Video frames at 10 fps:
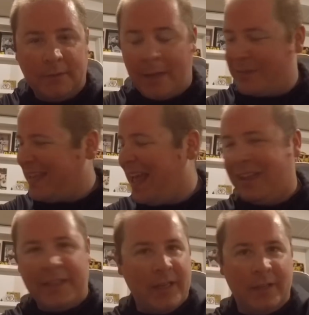I'm
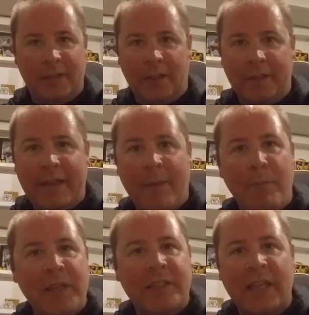telling you, that
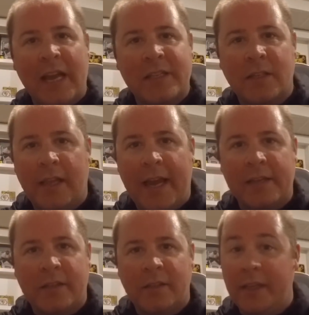midsize
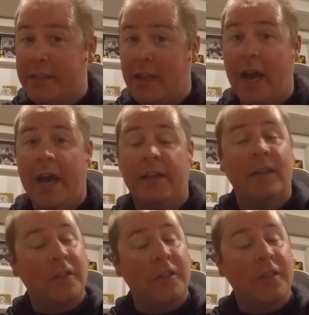class, it's hot.